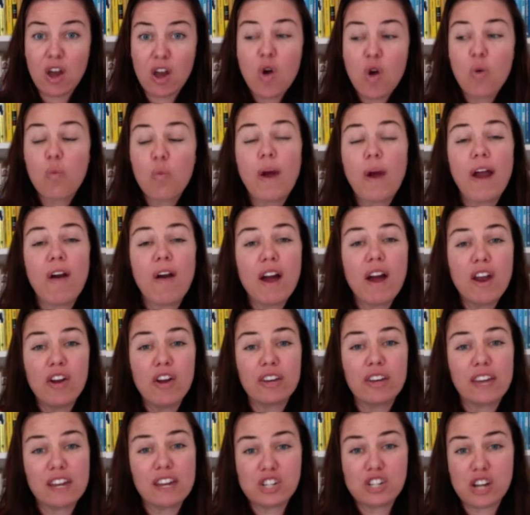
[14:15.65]
where I
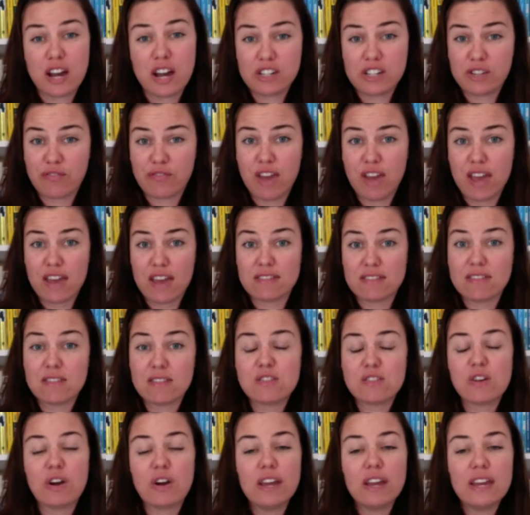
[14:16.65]
don't get charged fees.
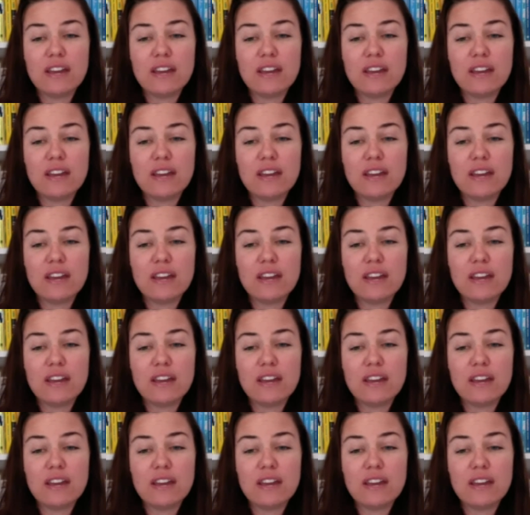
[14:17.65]
So